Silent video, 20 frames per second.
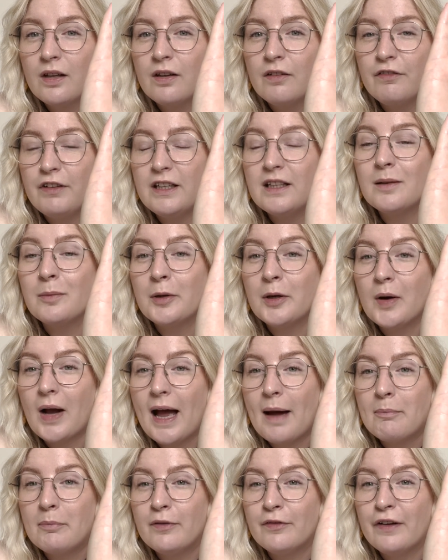VW
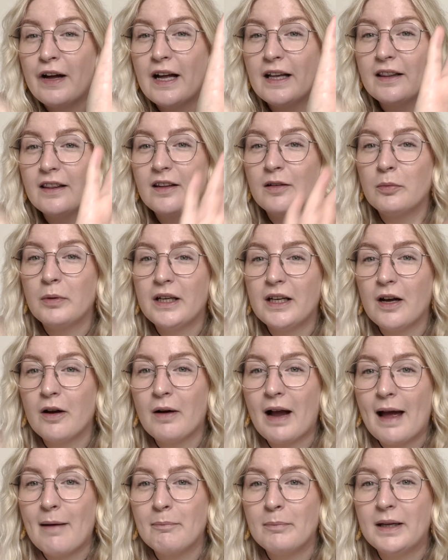camper van that we go
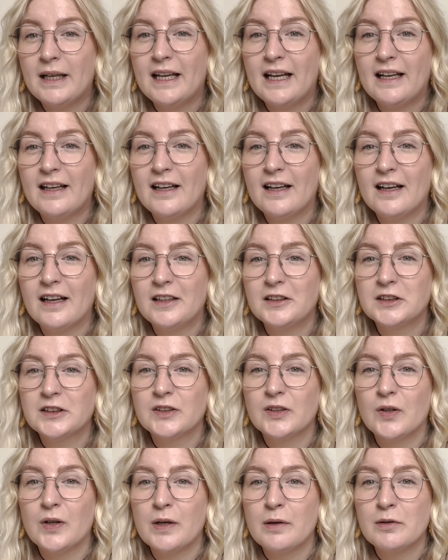camping in, and I just
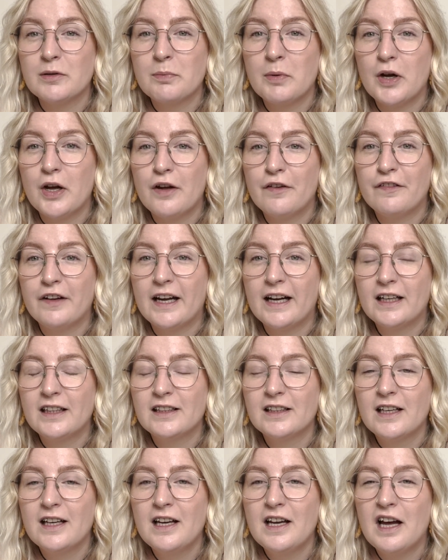thought it was perfect.
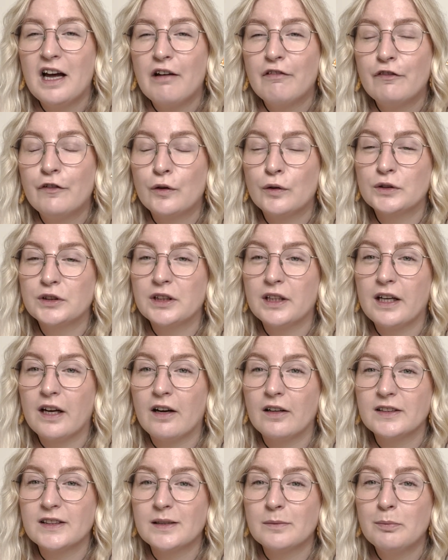Unfortunately
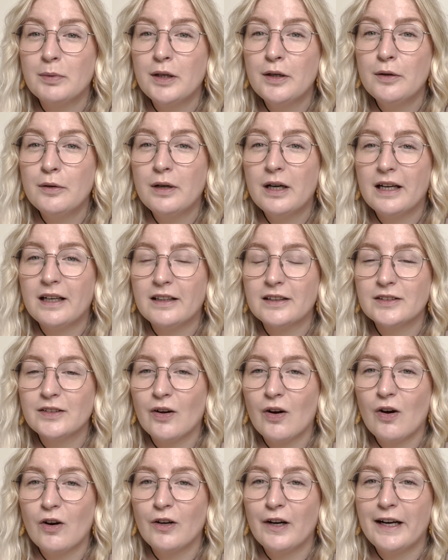ours is blue and it's
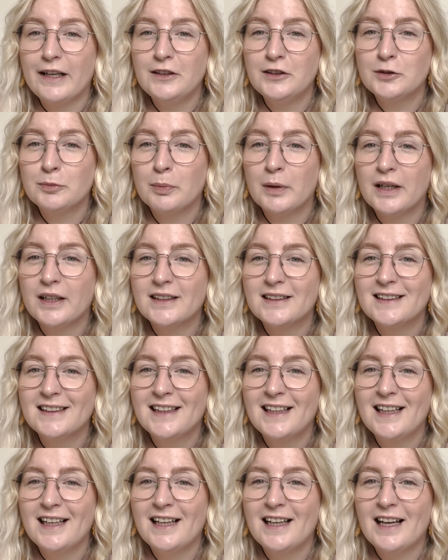not orange, but
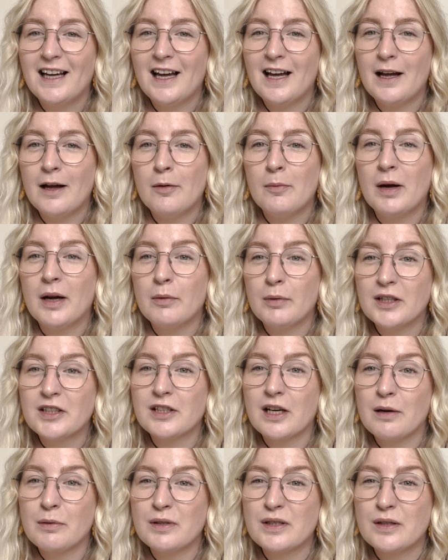I wish
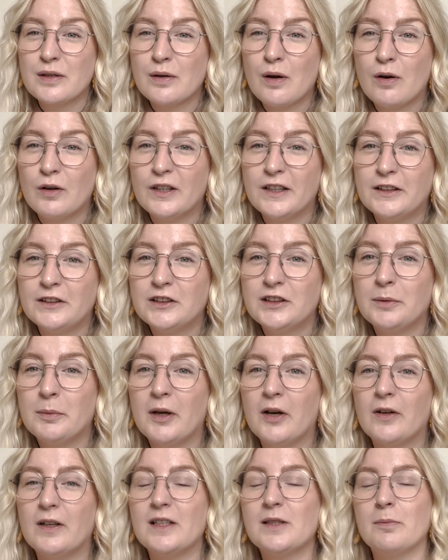I was orange, to be
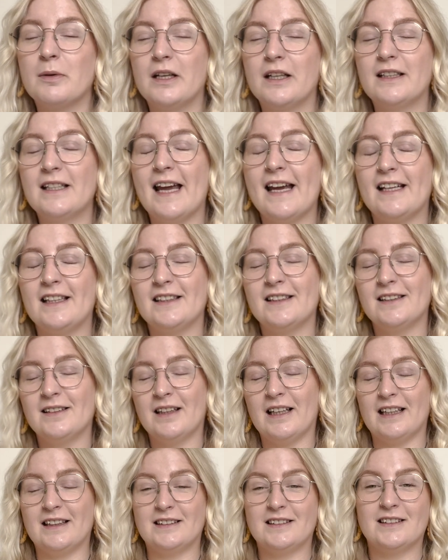honest, but
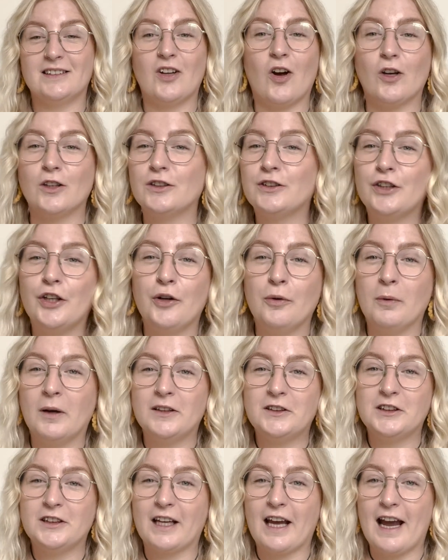it costs too
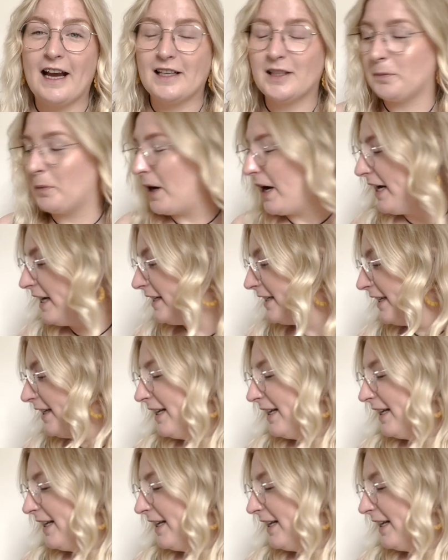much to get it sprayed.